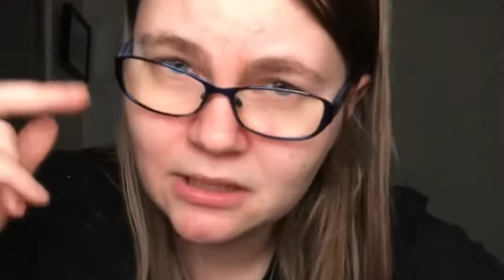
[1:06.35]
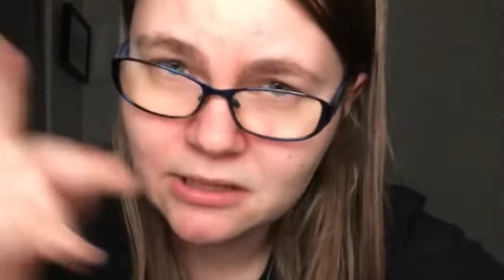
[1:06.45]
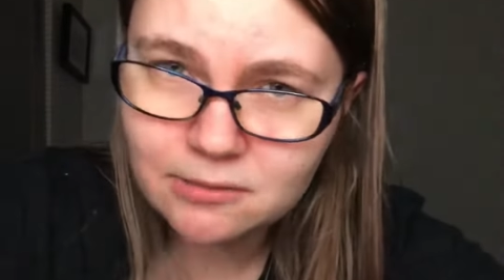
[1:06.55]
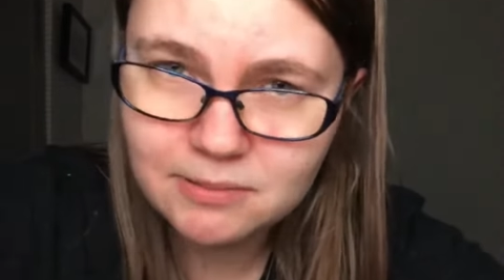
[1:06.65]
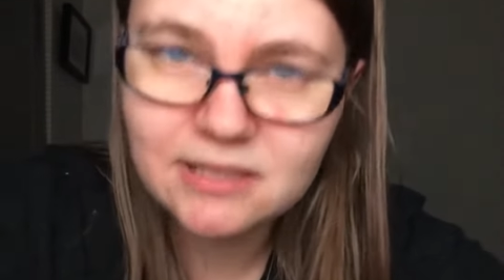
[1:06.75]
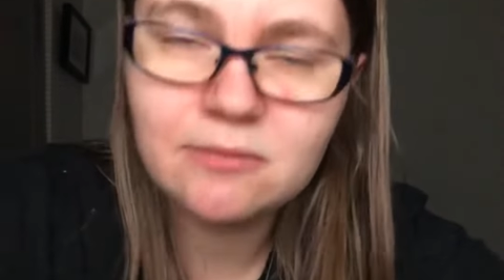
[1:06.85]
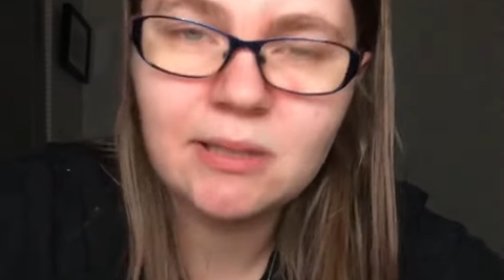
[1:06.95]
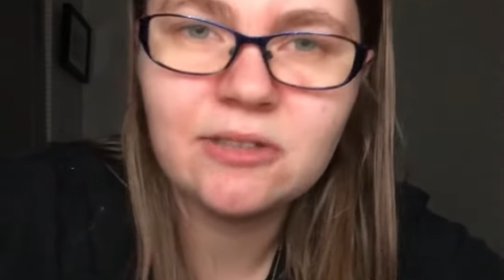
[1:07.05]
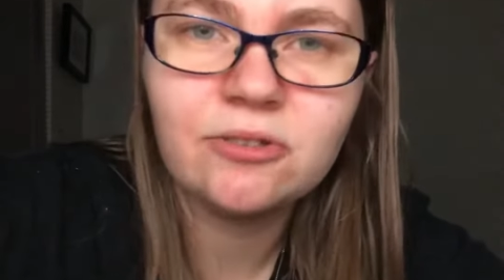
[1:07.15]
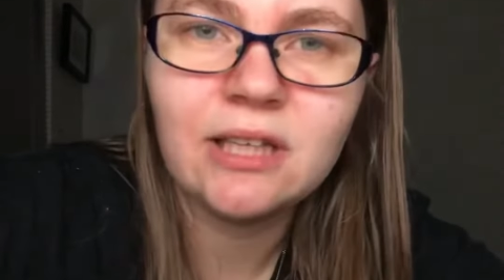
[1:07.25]
It's a big
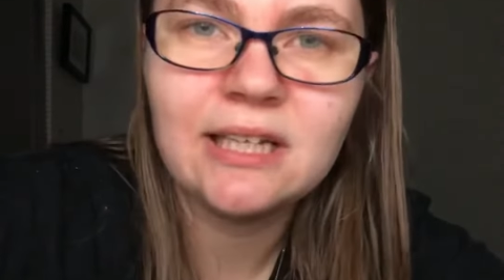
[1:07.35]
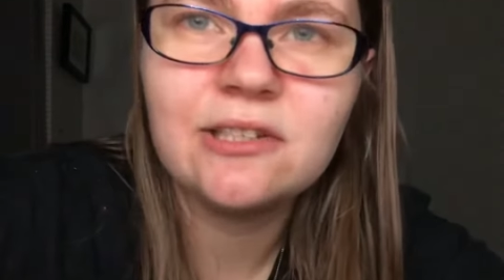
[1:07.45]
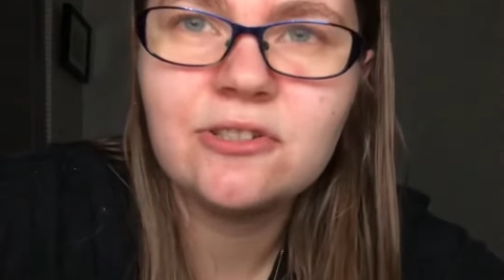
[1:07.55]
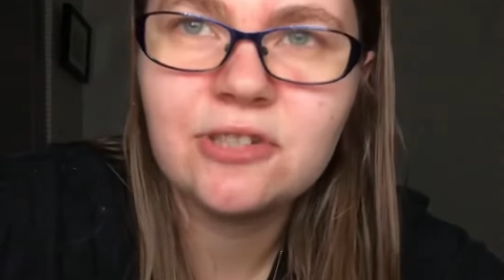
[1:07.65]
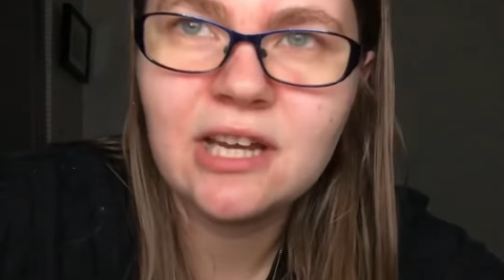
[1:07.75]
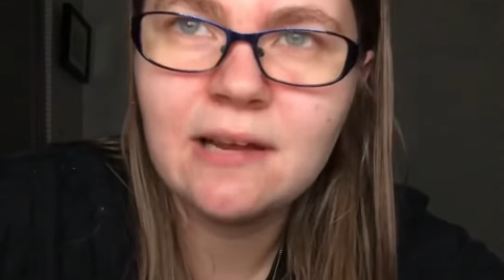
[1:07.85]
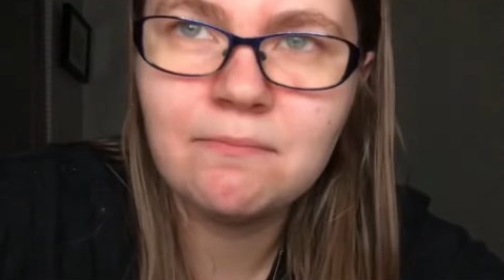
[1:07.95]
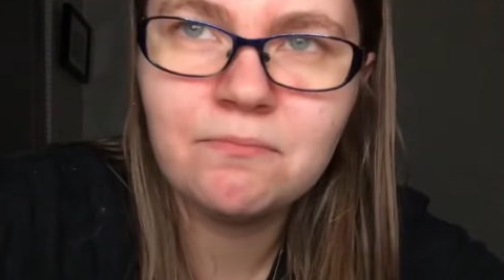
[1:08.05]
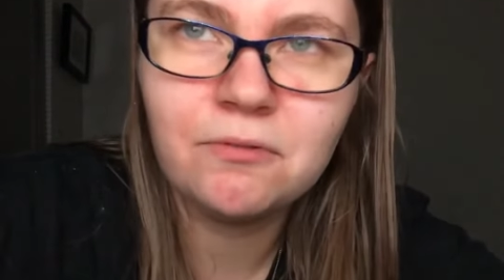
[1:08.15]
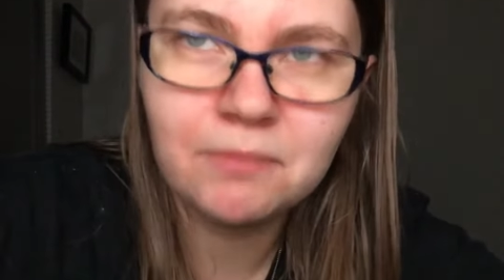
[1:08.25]
special thank you to
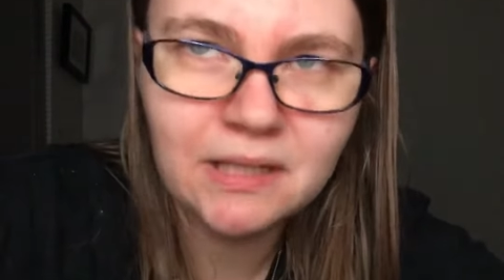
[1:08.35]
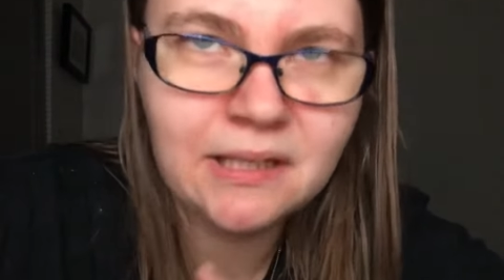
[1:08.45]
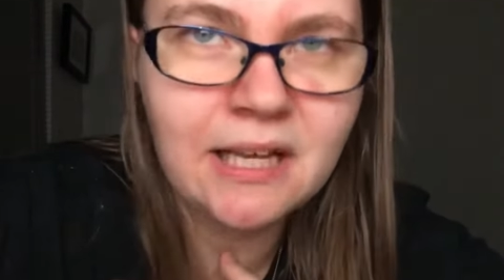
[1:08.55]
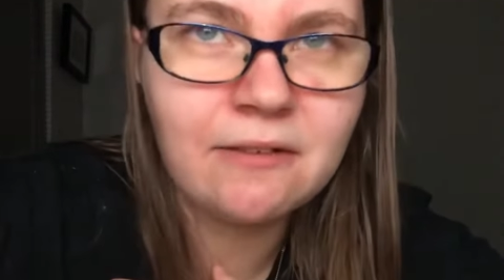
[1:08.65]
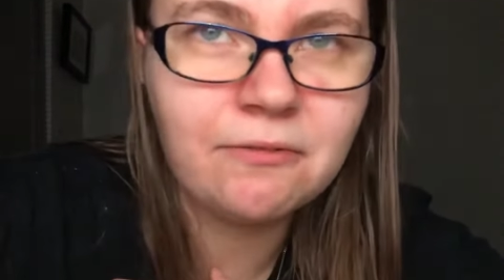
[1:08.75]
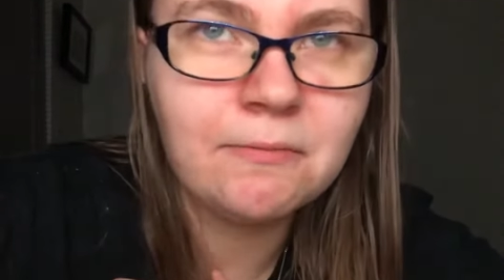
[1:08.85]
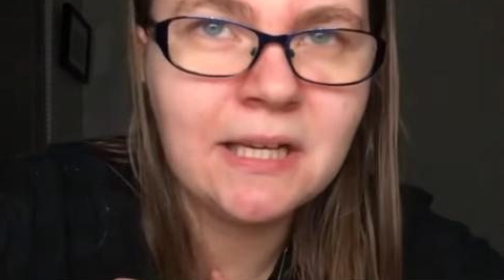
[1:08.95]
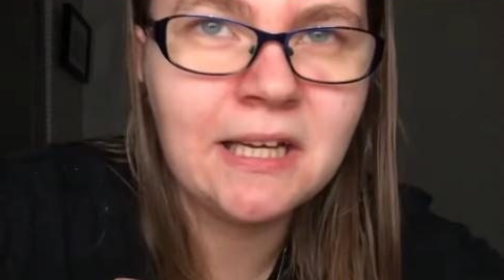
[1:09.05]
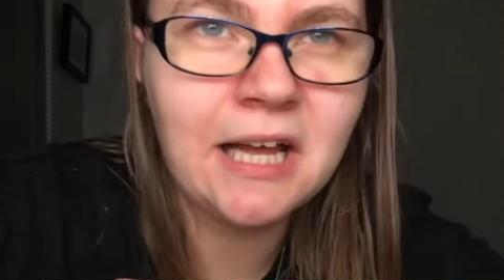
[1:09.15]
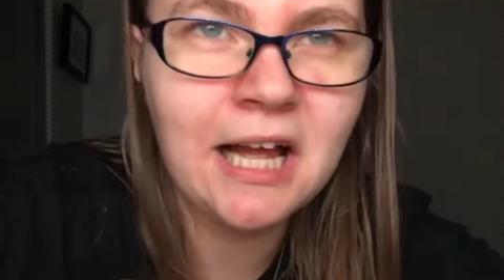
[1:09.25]
him for being there for
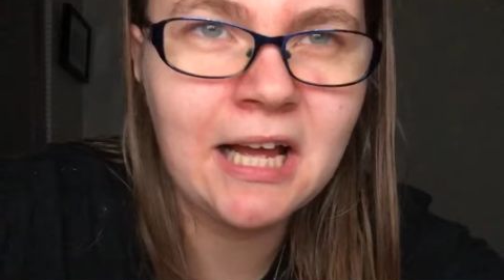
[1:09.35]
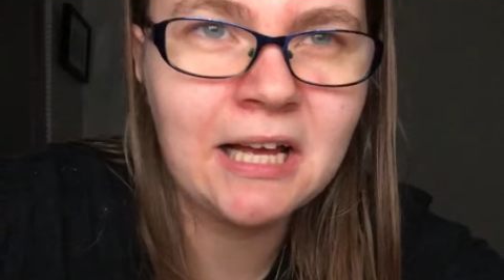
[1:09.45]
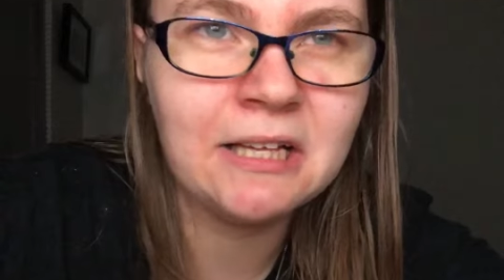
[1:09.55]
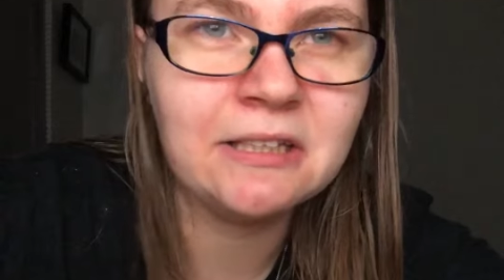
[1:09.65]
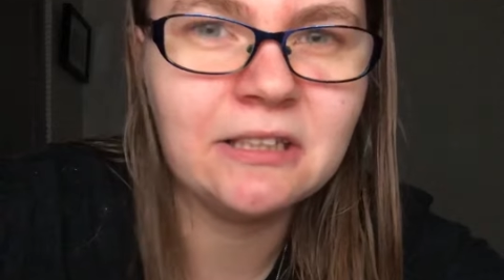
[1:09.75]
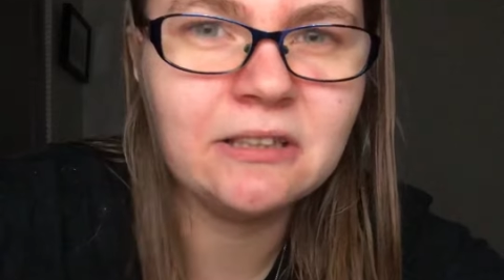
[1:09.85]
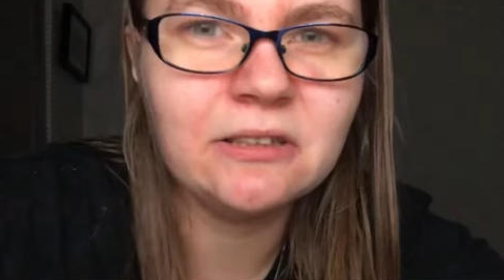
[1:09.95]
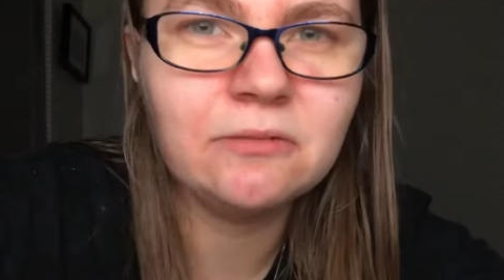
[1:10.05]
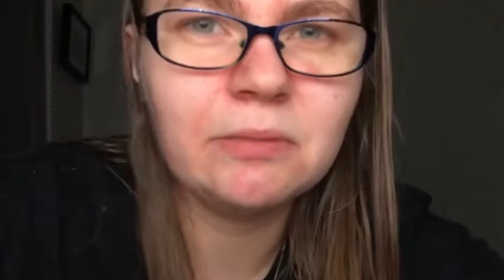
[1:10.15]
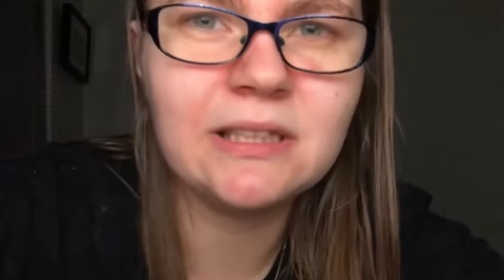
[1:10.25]
me, and
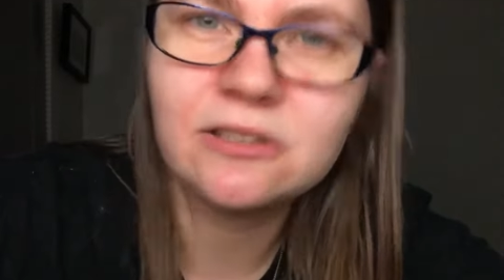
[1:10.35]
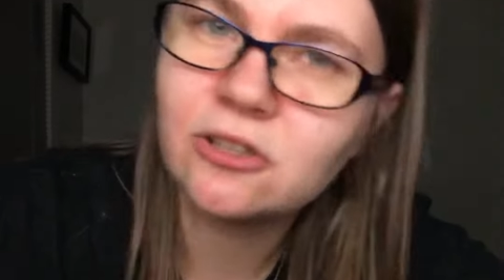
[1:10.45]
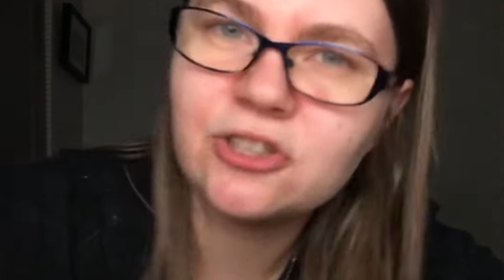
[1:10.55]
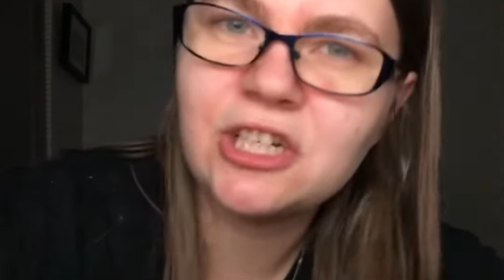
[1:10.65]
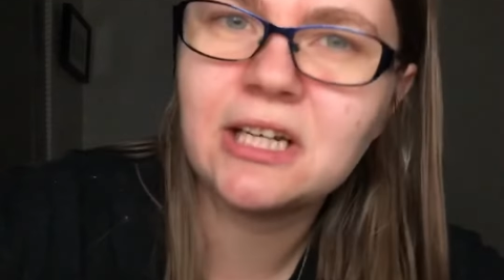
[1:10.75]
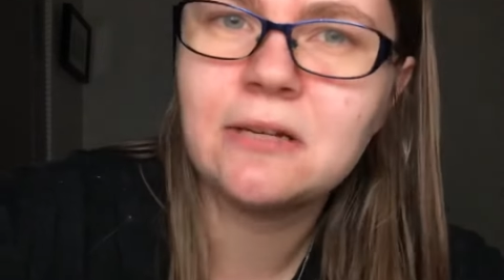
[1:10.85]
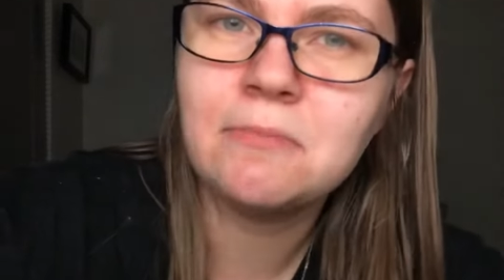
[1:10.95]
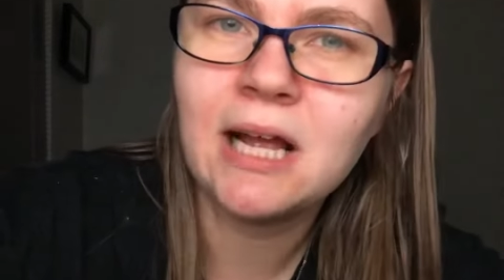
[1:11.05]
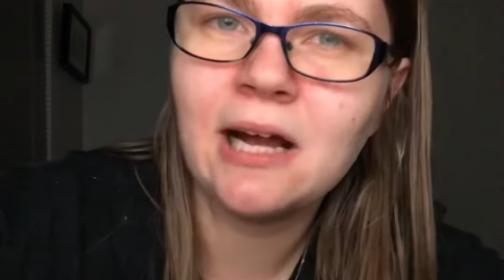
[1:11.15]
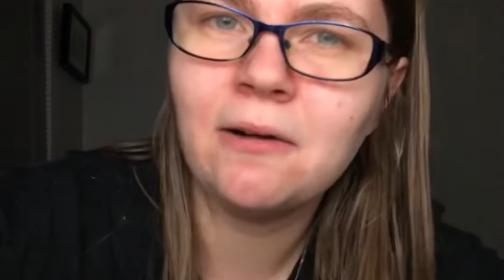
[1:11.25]
please go check him
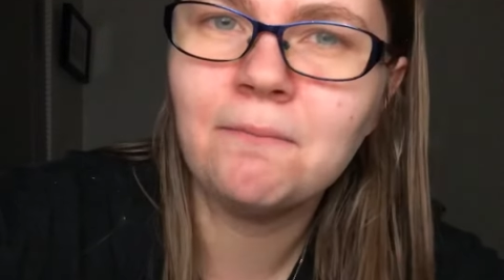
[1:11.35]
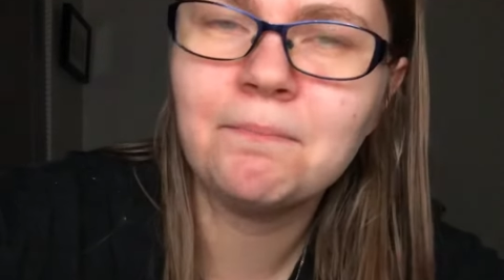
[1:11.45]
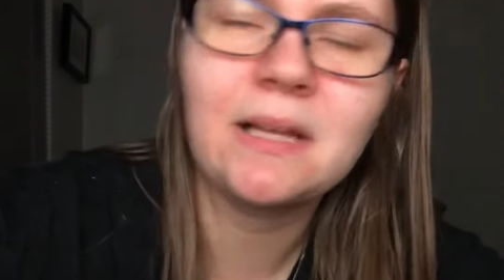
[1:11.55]
out.